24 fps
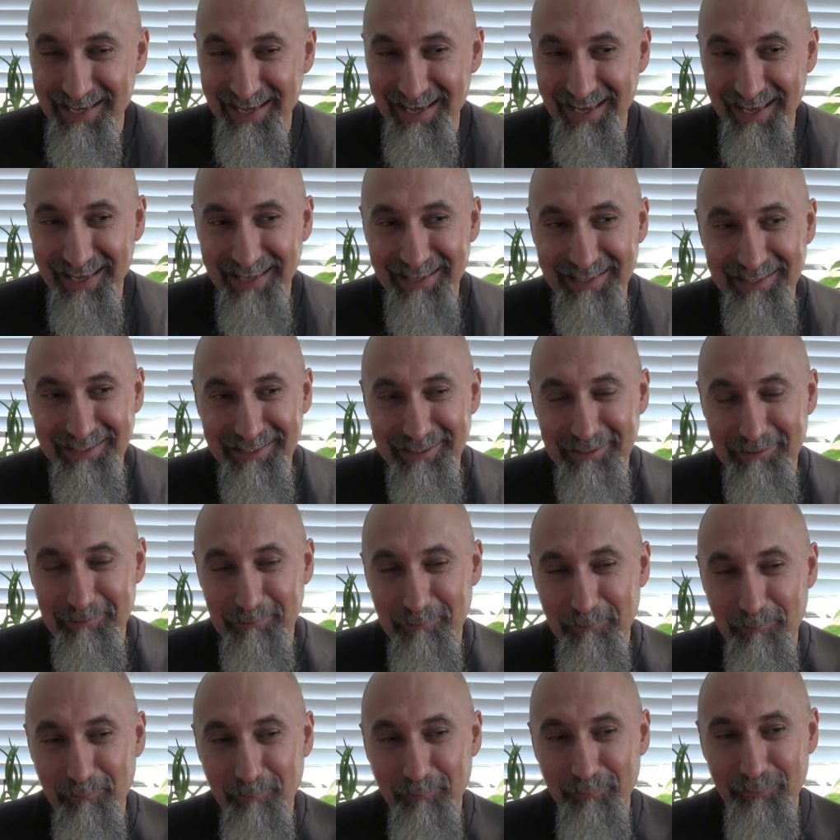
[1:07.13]
And
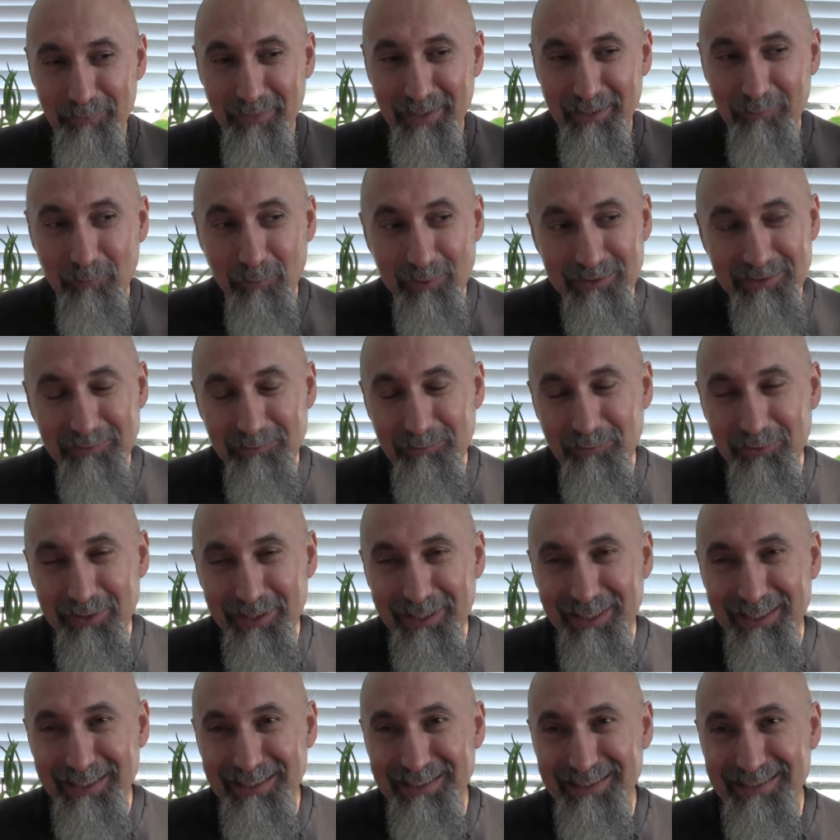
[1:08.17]
it wasn't
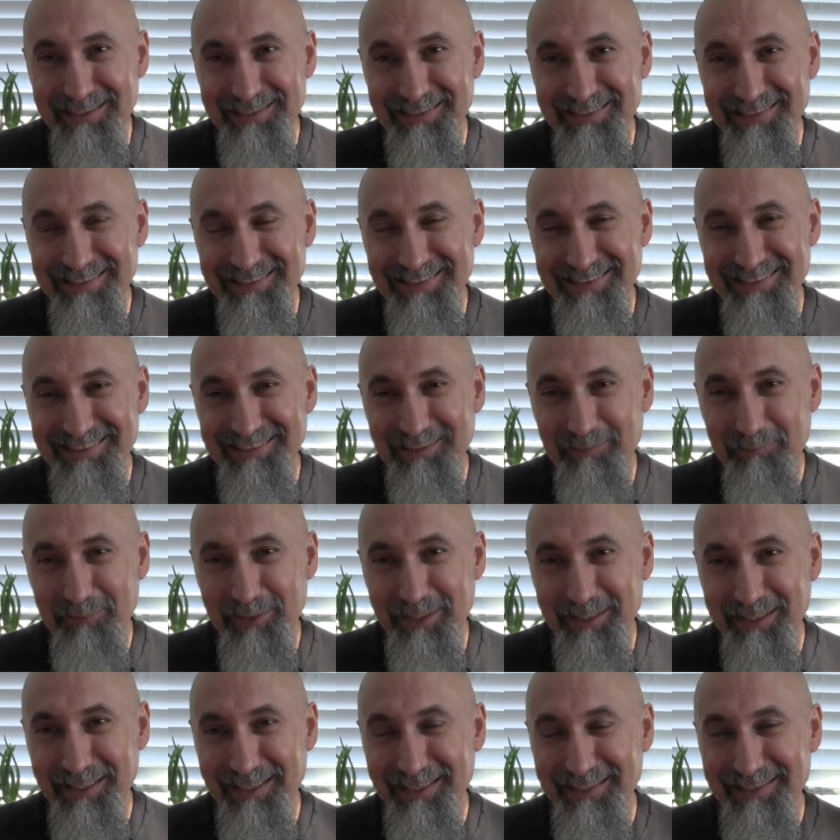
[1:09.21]
really
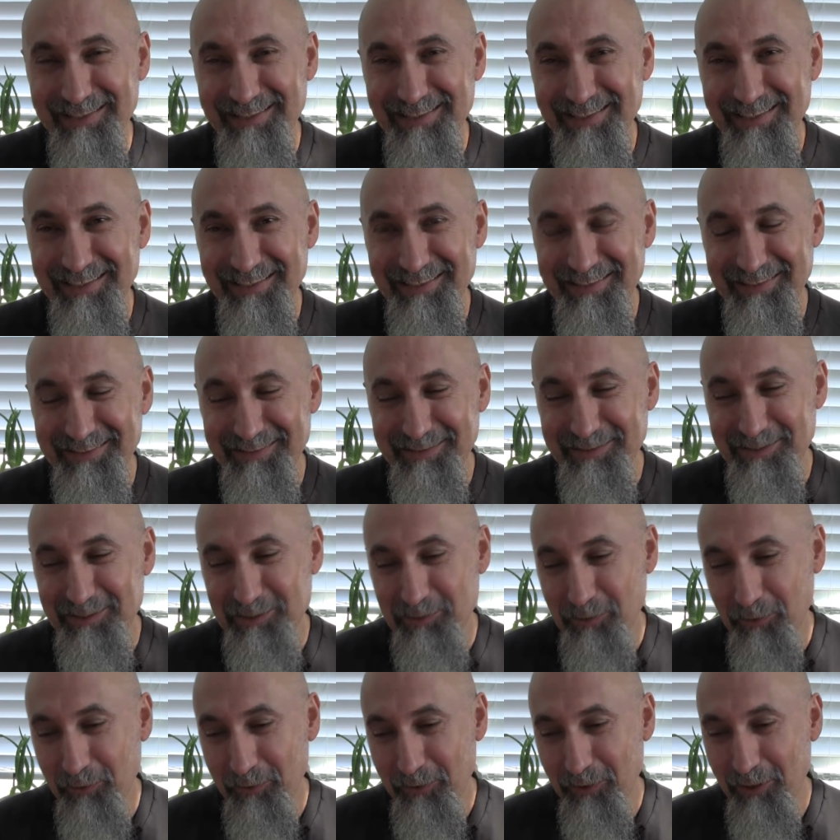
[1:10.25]
something that uh,
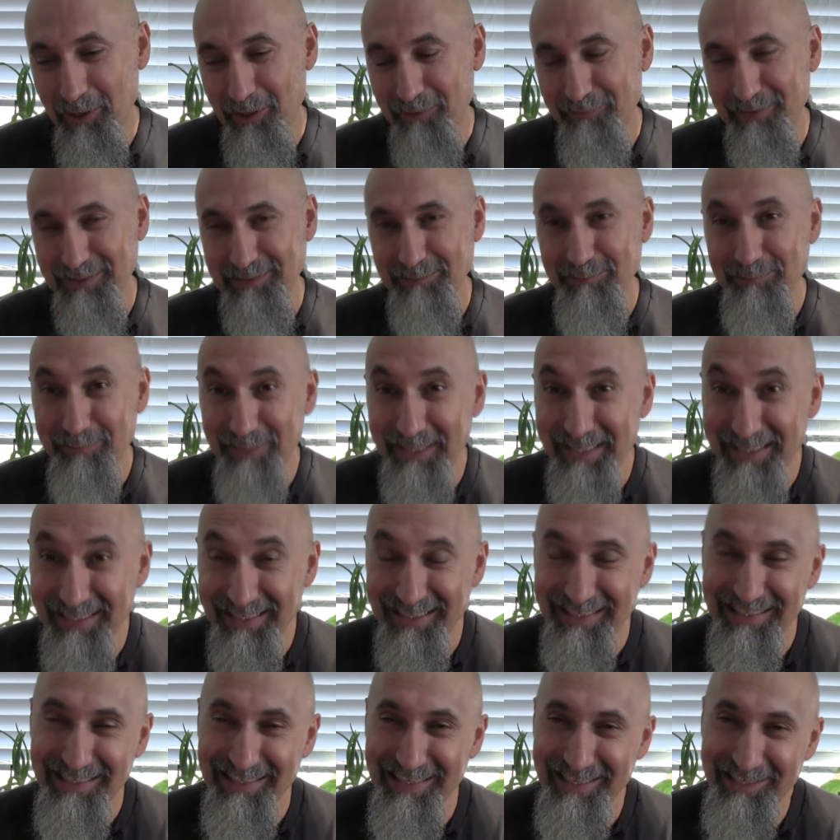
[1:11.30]
started off as being
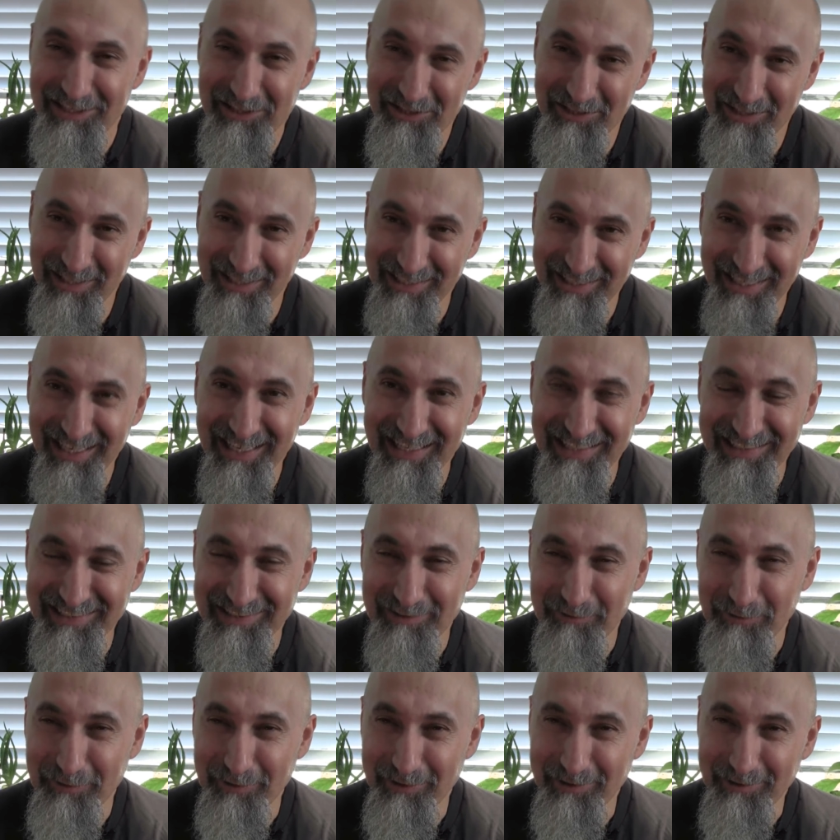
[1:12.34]
a collection, I guess,
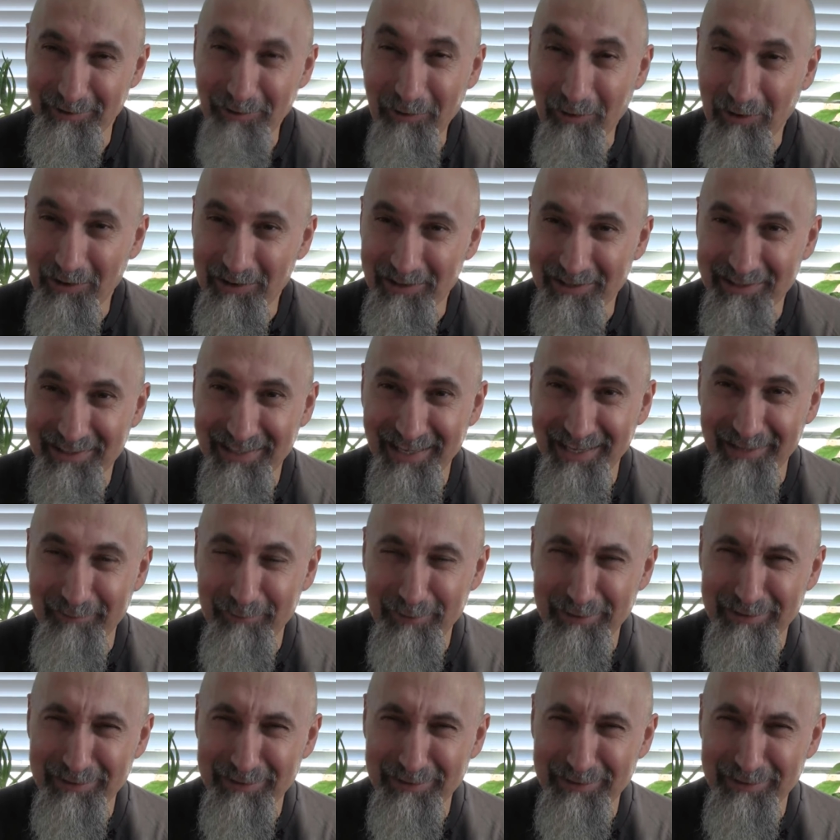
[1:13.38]
if you can call it that.